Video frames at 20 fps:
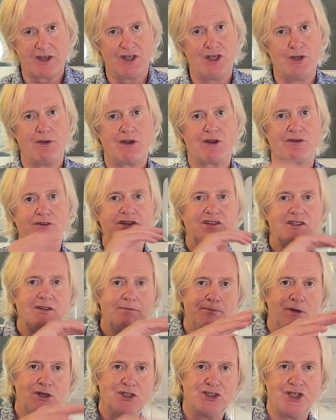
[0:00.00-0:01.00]
You increase the
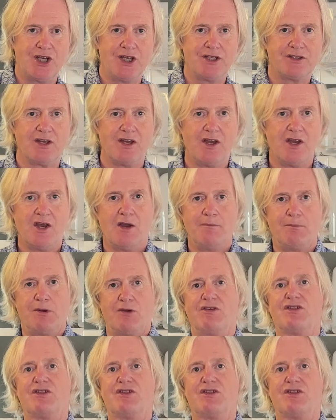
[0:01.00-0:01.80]
budget, but